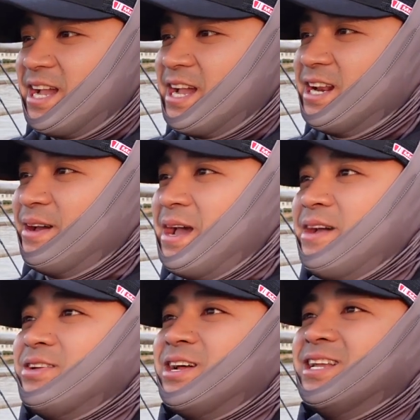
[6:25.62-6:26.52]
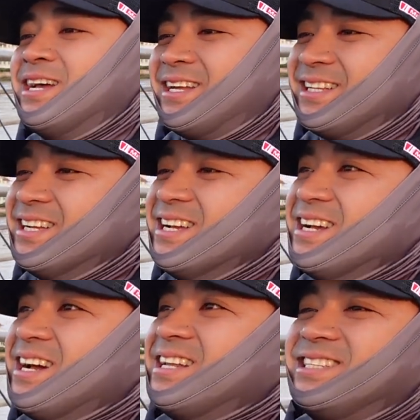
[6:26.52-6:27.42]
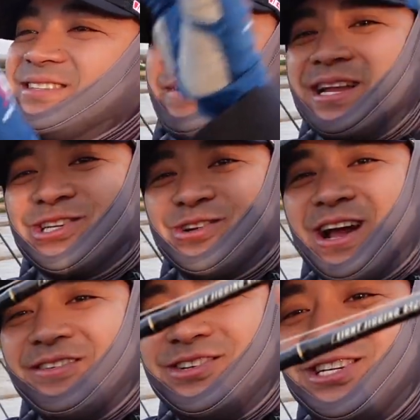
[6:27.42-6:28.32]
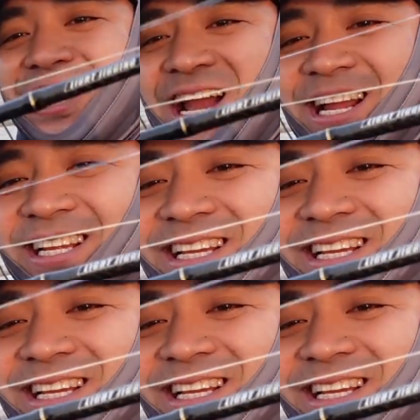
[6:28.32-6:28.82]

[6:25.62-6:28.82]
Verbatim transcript: and I have it on the, it's Major Craft Giant